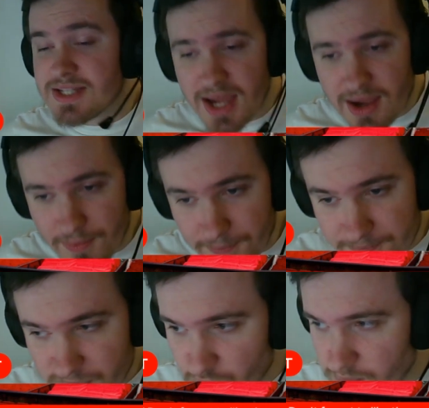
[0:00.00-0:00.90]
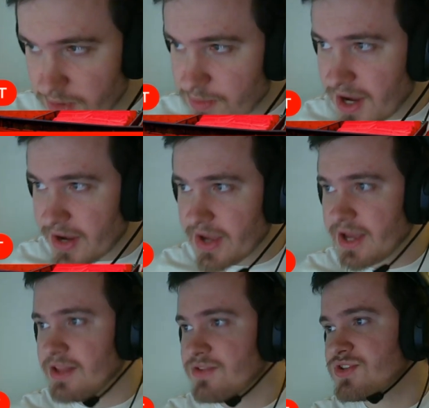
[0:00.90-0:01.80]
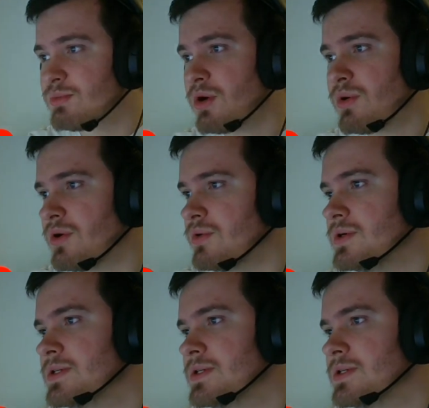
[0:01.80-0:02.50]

yeah, we'll be back again tomorrow.